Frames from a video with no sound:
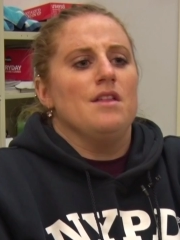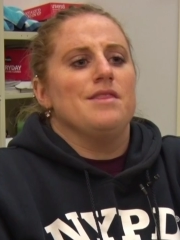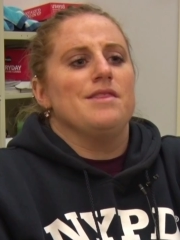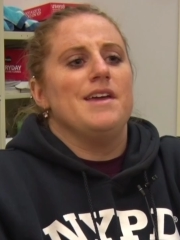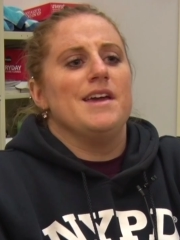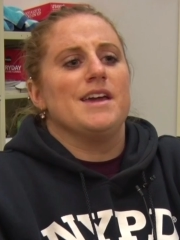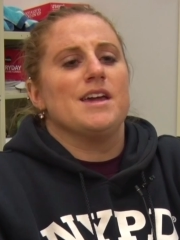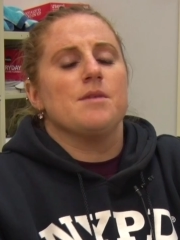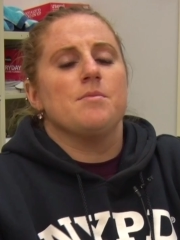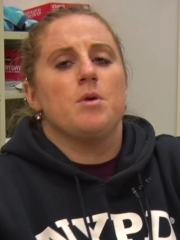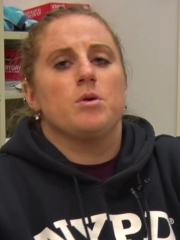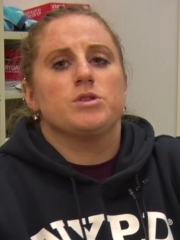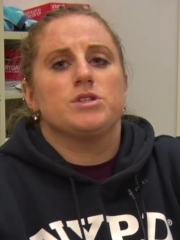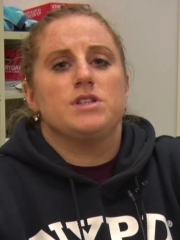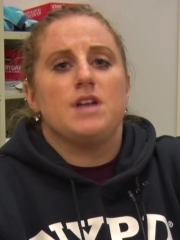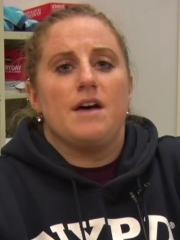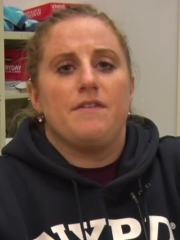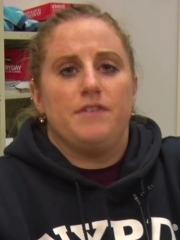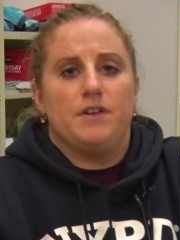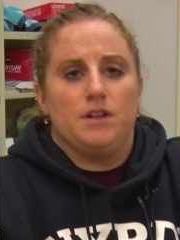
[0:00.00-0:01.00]
They can most
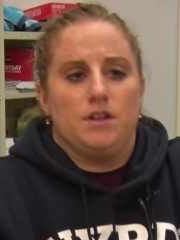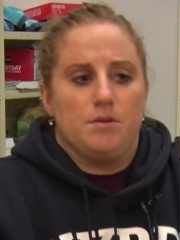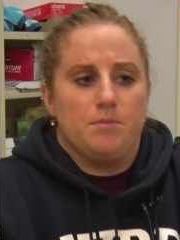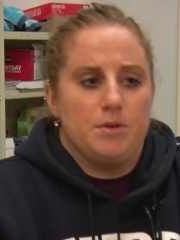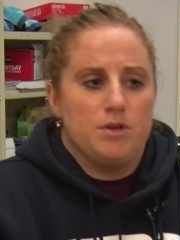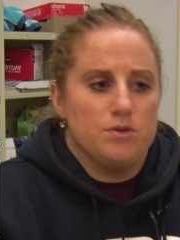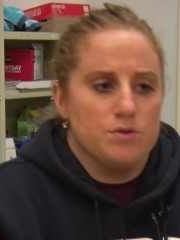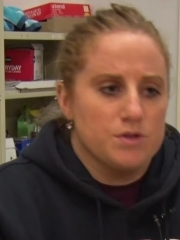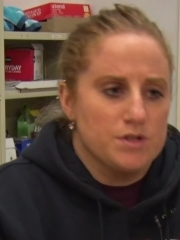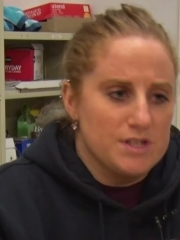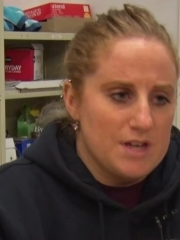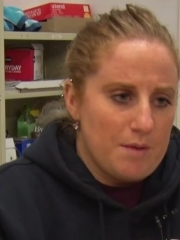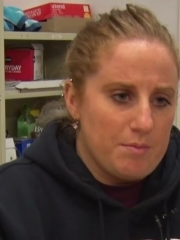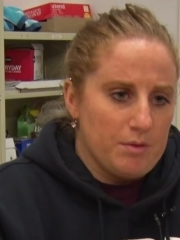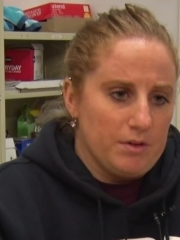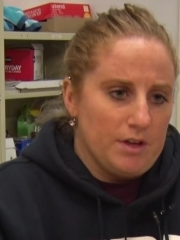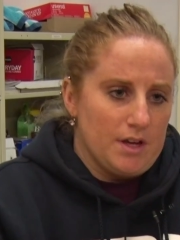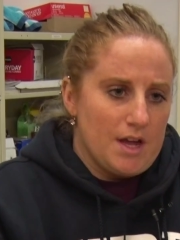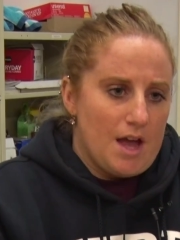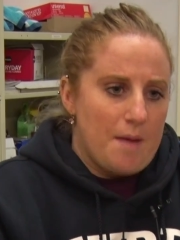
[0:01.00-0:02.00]
definitely be used
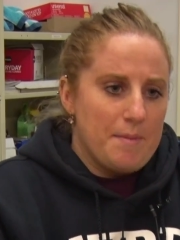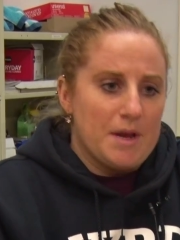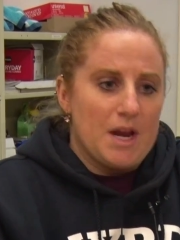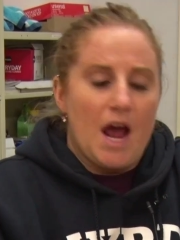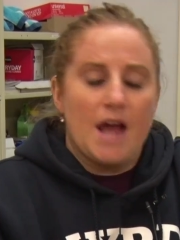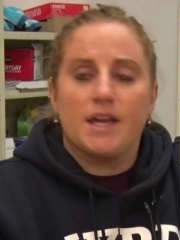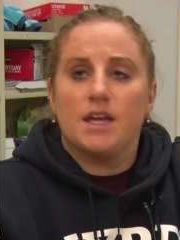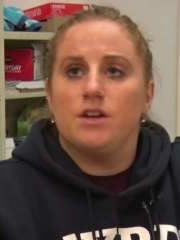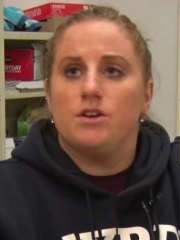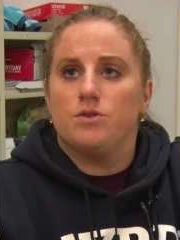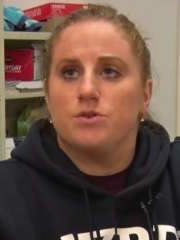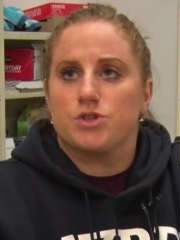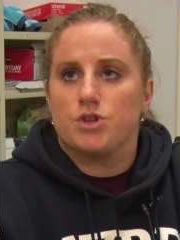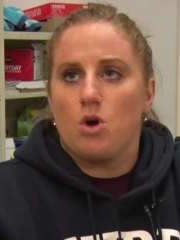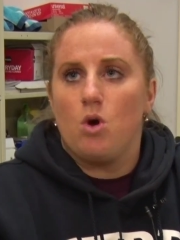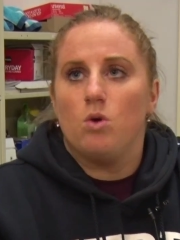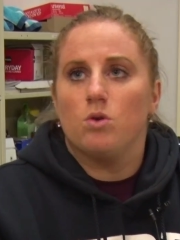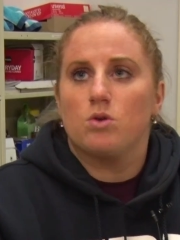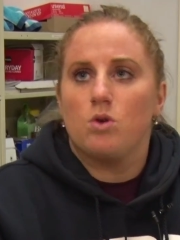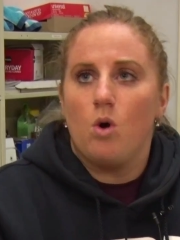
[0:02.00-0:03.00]
separately. I mean, I can use
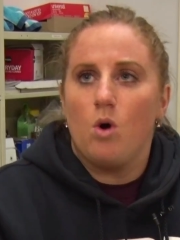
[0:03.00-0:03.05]
cold